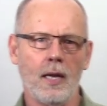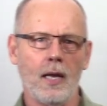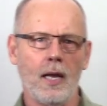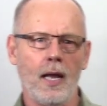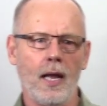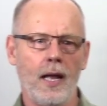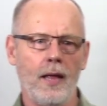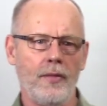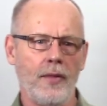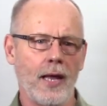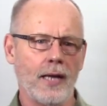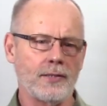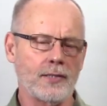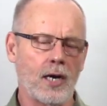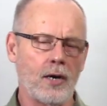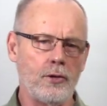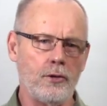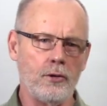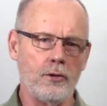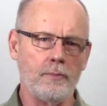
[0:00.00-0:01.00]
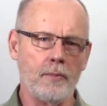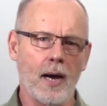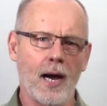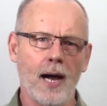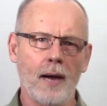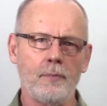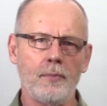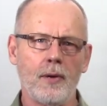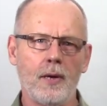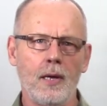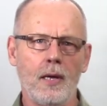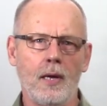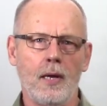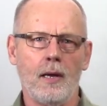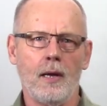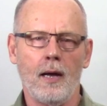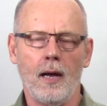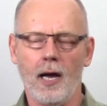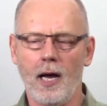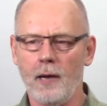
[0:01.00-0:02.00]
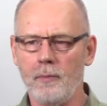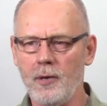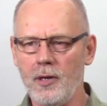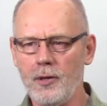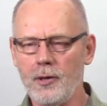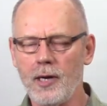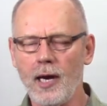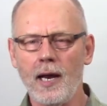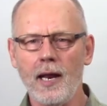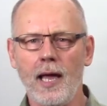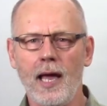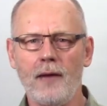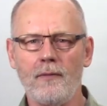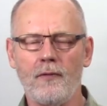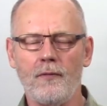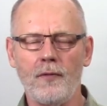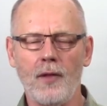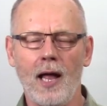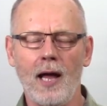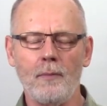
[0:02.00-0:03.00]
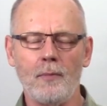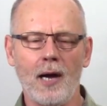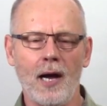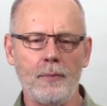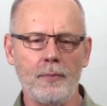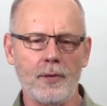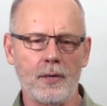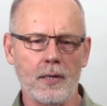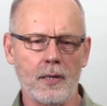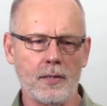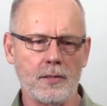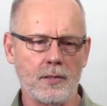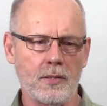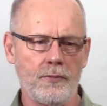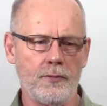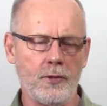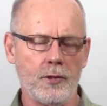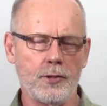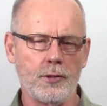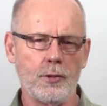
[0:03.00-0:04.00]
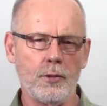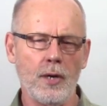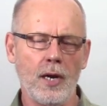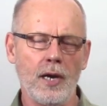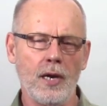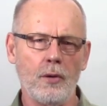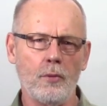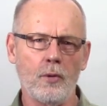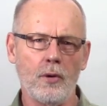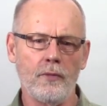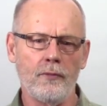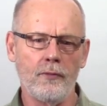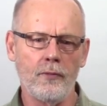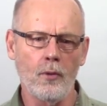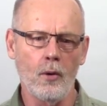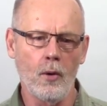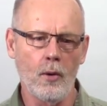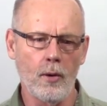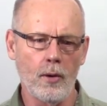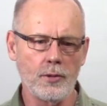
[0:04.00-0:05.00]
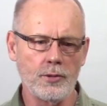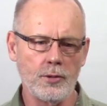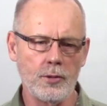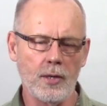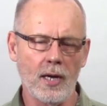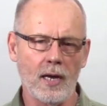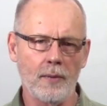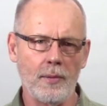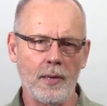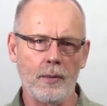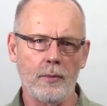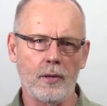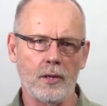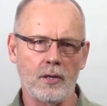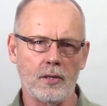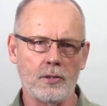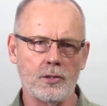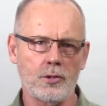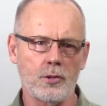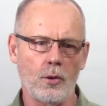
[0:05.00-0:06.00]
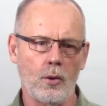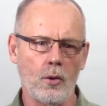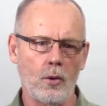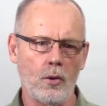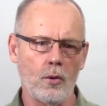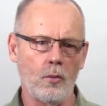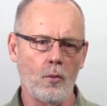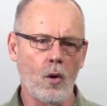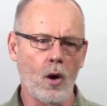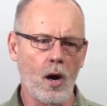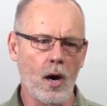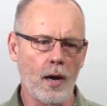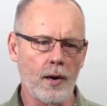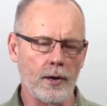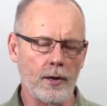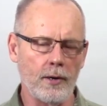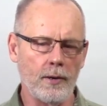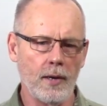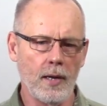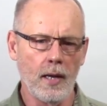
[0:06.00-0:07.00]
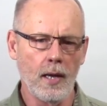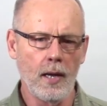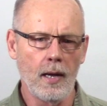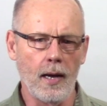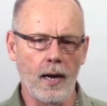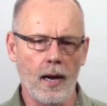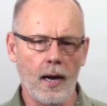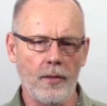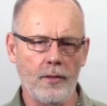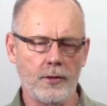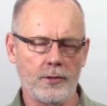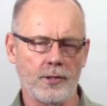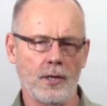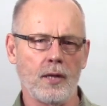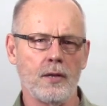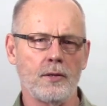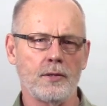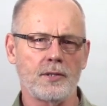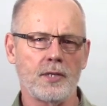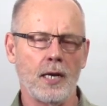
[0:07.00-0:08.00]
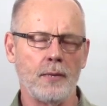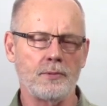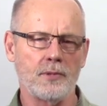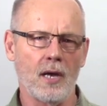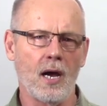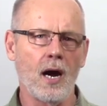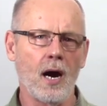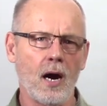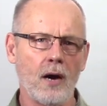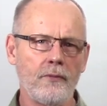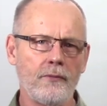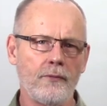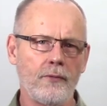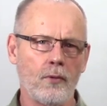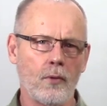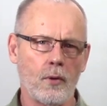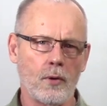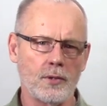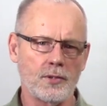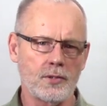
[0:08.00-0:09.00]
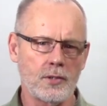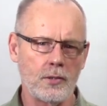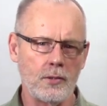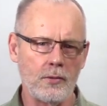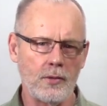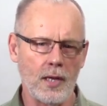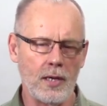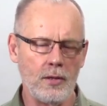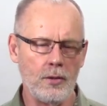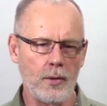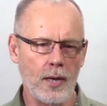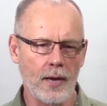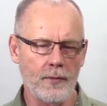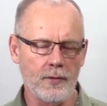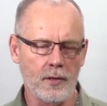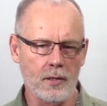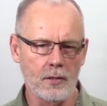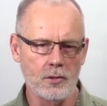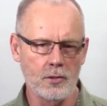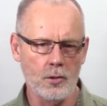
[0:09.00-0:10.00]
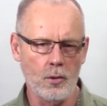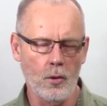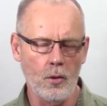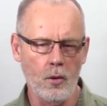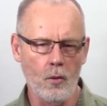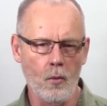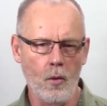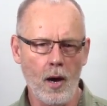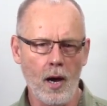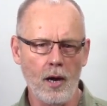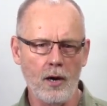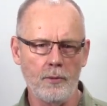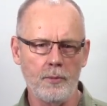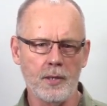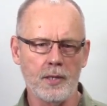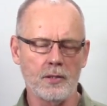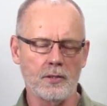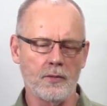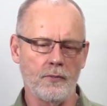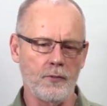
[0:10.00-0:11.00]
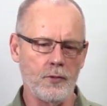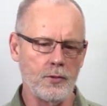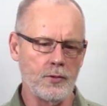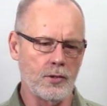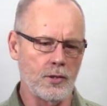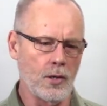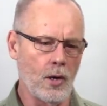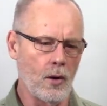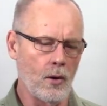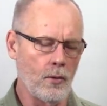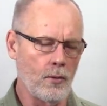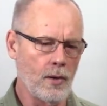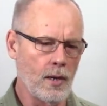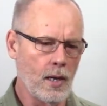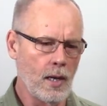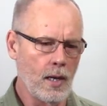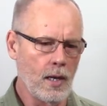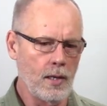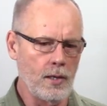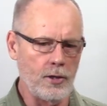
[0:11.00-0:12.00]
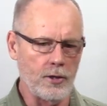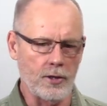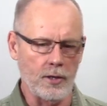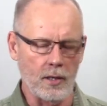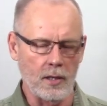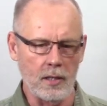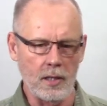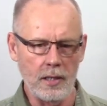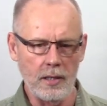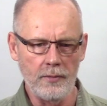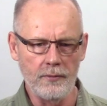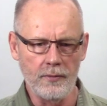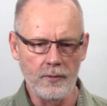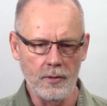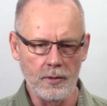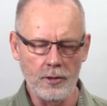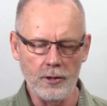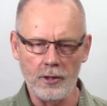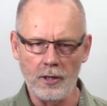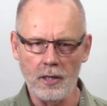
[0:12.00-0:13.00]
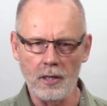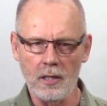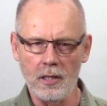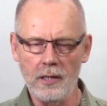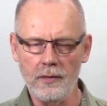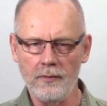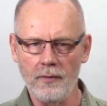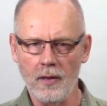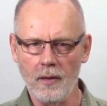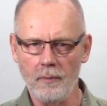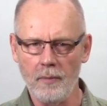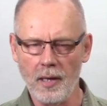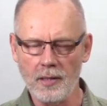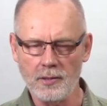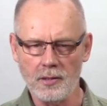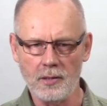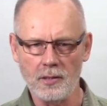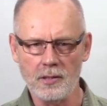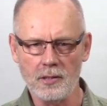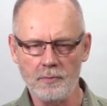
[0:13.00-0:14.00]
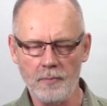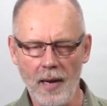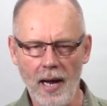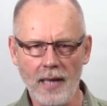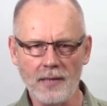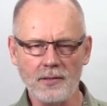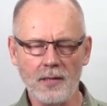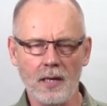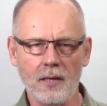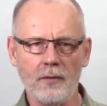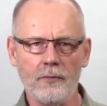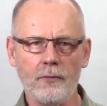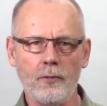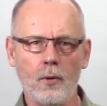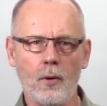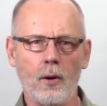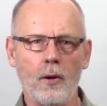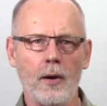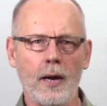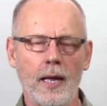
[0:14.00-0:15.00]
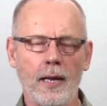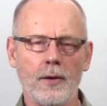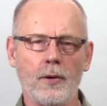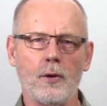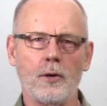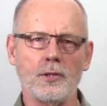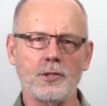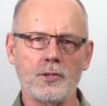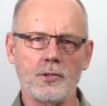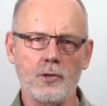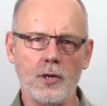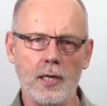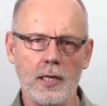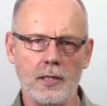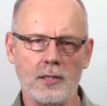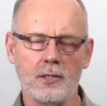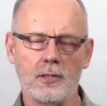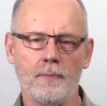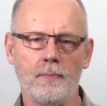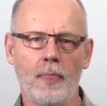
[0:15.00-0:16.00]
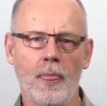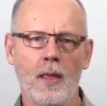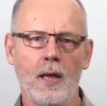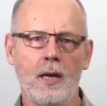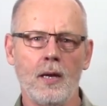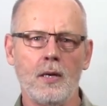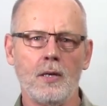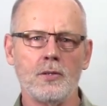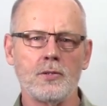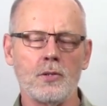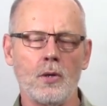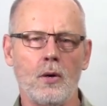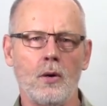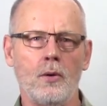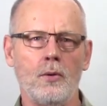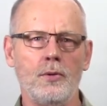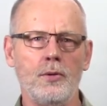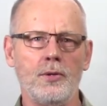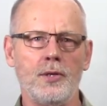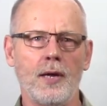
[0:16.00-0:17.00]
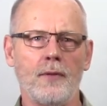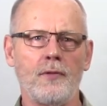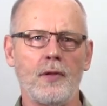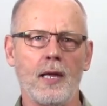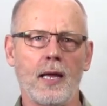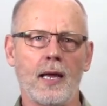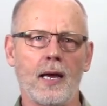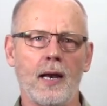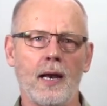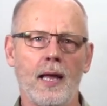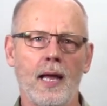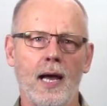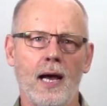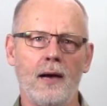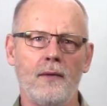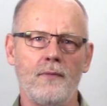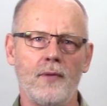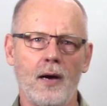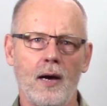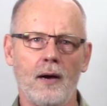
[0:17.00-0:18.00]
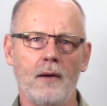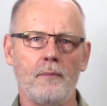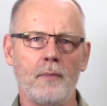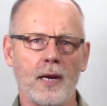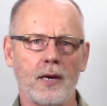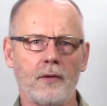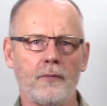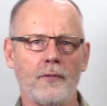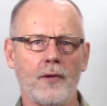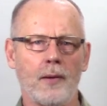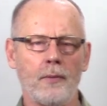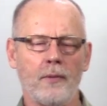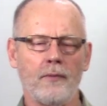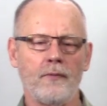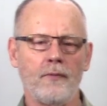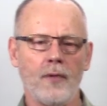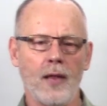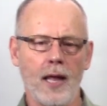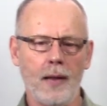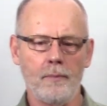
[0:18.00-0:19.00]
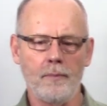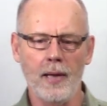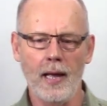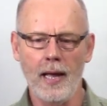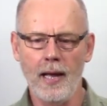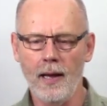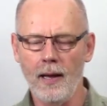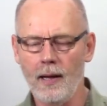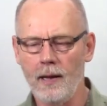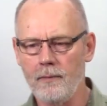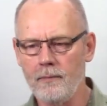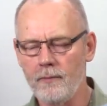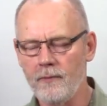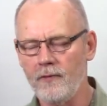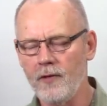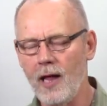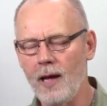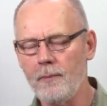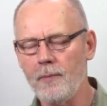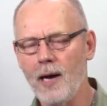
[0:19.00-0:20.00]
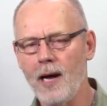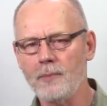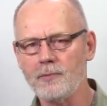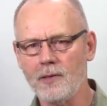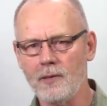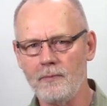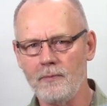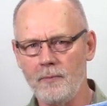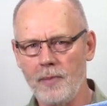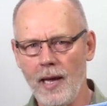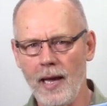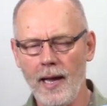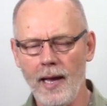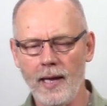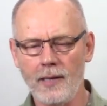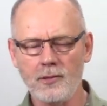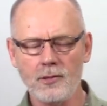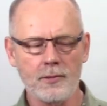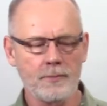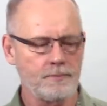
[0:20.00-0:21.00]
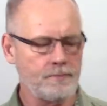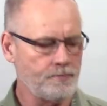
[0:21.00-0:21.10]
and that's how you mop. Uh, but you got to have a flat mop because if you're doing any wood floors, you got to be able to control the water. Uh, there's other types of hard floors too that you have to control the water because if you don't, you're going to leave you're going to leave a bunch of spots on the floor and or streaks. So you definitely got to have uh, microfiber flat flat mops and pads,